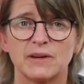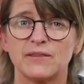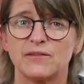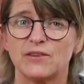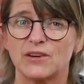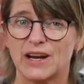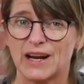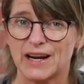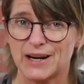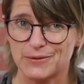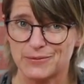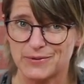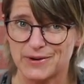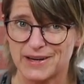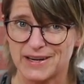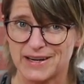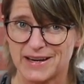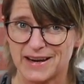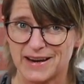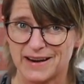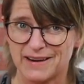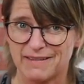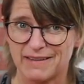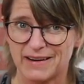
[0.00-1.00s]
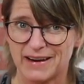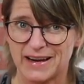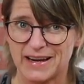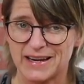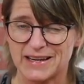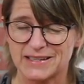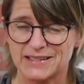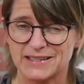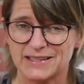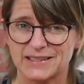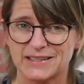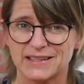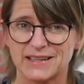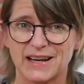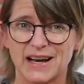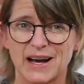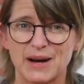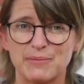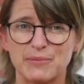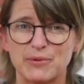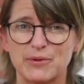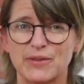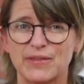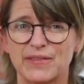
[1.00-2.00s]
But if you're going to wear your hearing aids, there's a
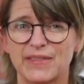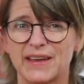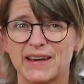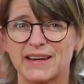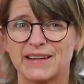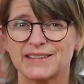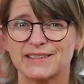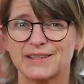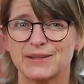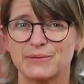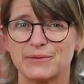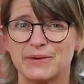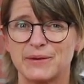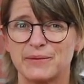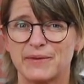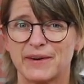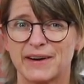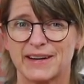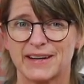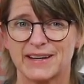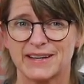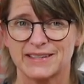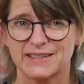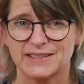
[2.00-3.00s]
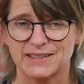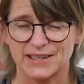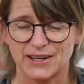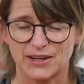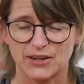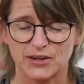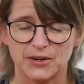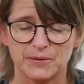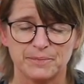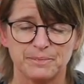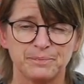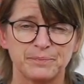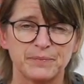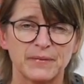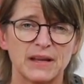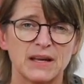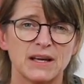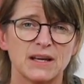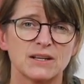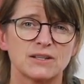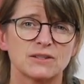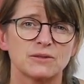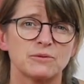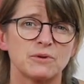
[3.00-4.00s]
couple of things that we want to consider.
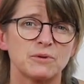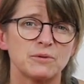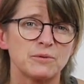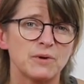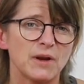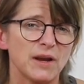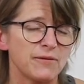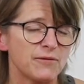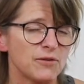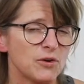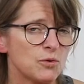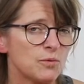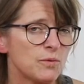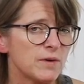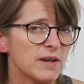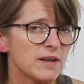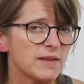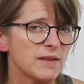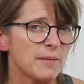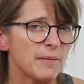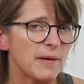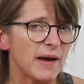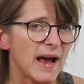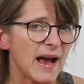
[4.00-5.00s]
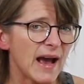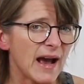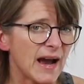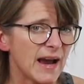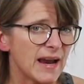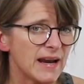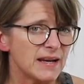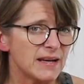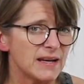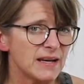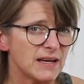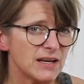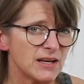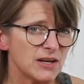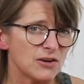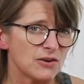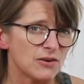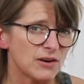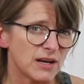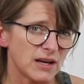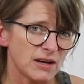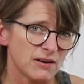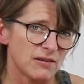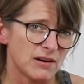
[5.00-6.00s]
So if you wear the
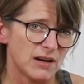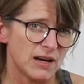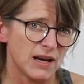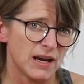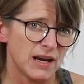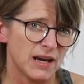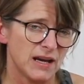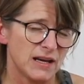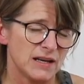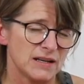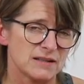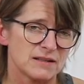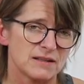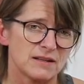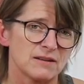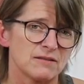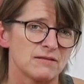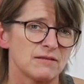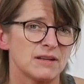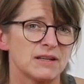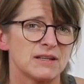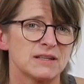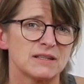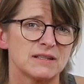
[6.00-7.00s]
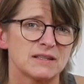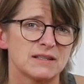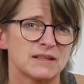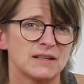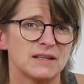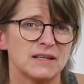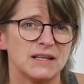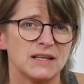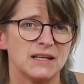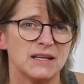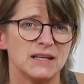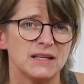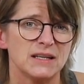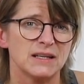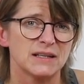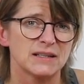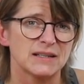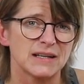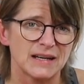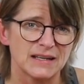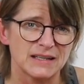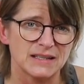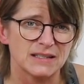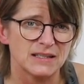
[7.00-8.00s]
behind-the-ear hearing aids, there is the
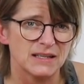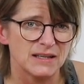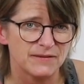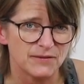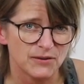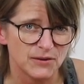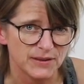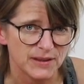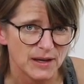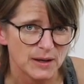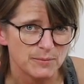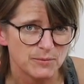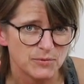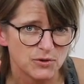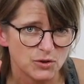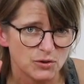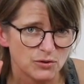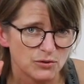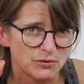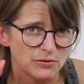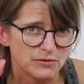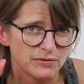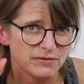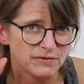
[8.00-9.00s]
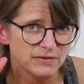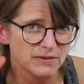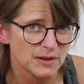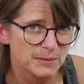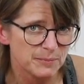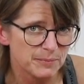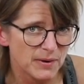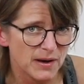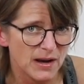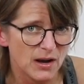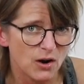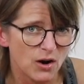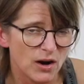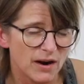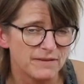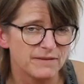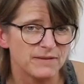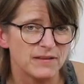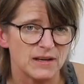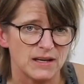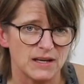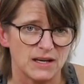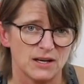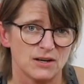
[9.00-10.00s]
tendency for them to flip
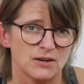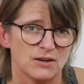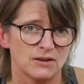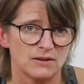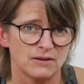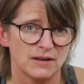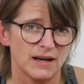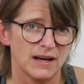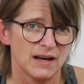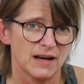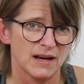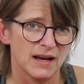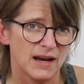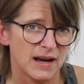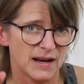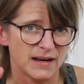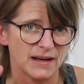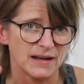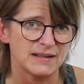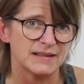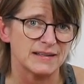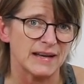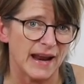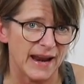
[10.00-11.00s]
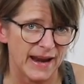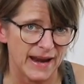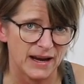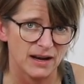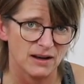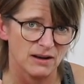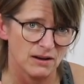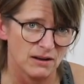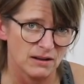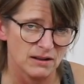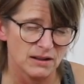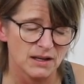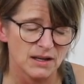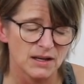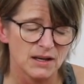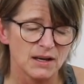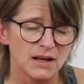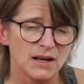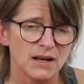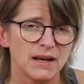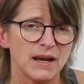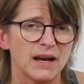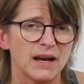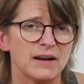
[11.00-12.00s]
off the ear and kind of dangle.
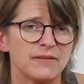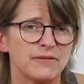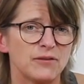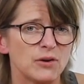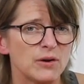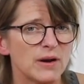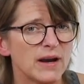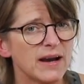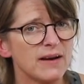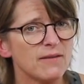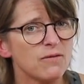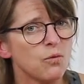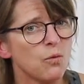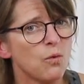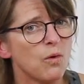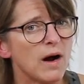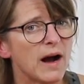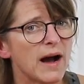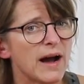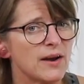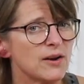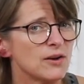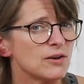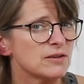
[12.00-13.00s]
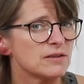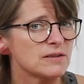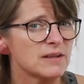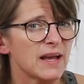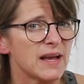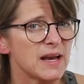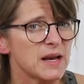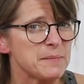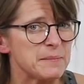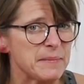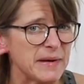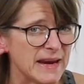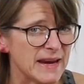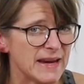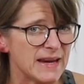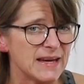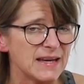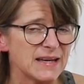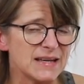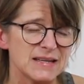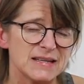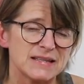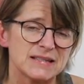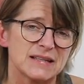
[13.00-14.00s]
And if you have wires like
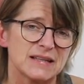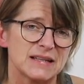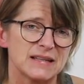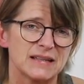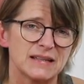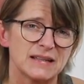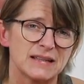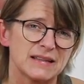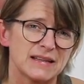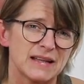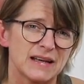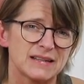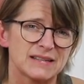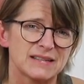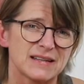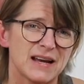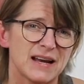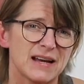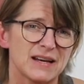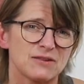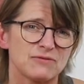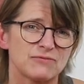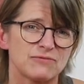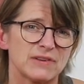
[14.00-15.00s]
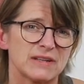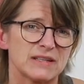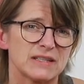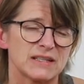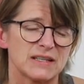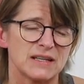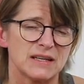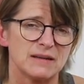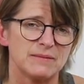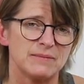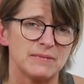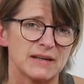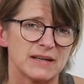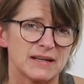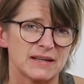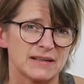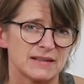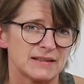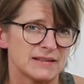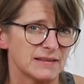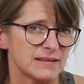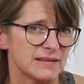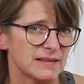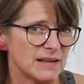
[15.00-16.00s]
me, then that's kind of risky
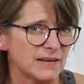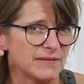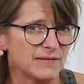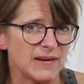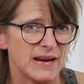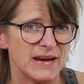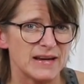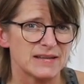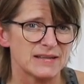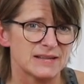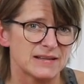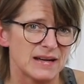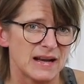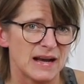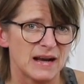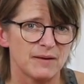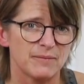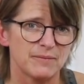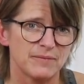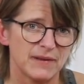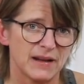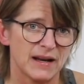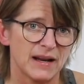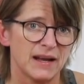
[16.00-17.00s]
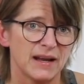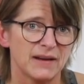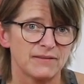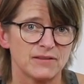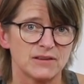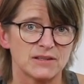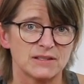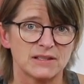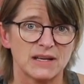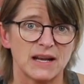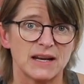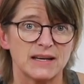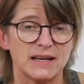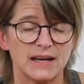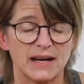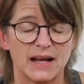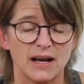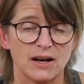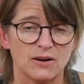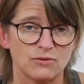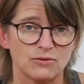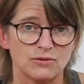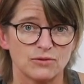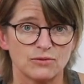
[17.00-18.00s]
because if they snap, then I have to send it
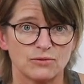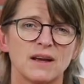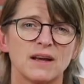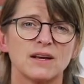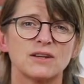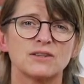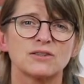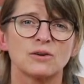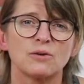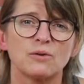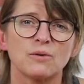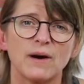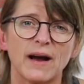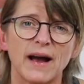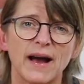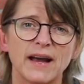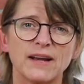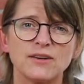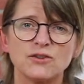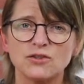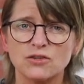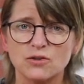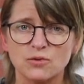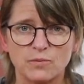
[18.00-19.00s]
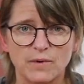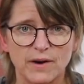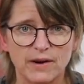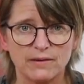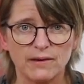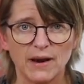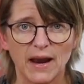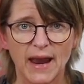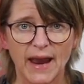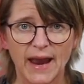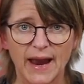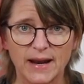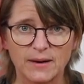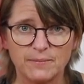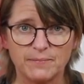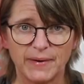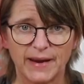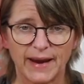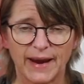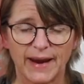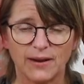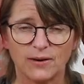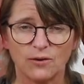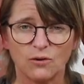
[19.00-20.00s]
out. So I just wear a
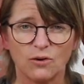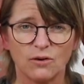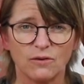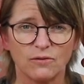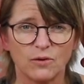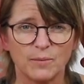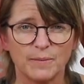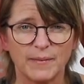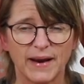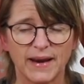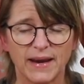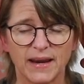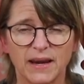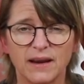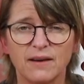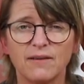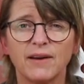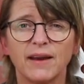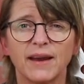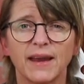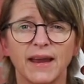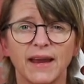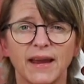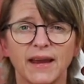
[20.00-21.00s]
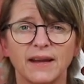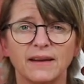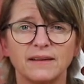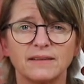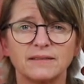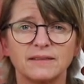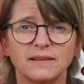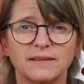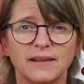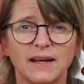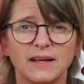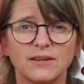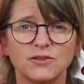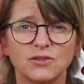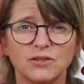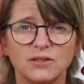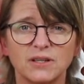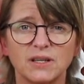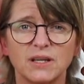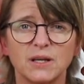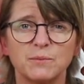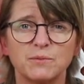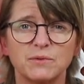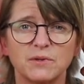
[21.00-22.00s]
headband over my hearing aids, so that
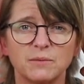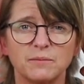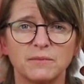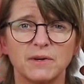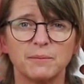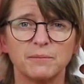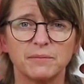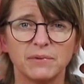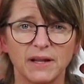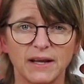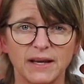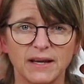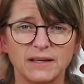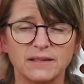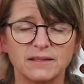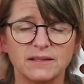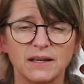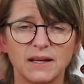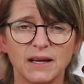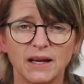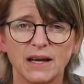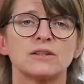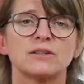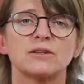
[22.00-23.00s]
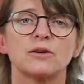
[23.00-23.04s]
just keeps them in place.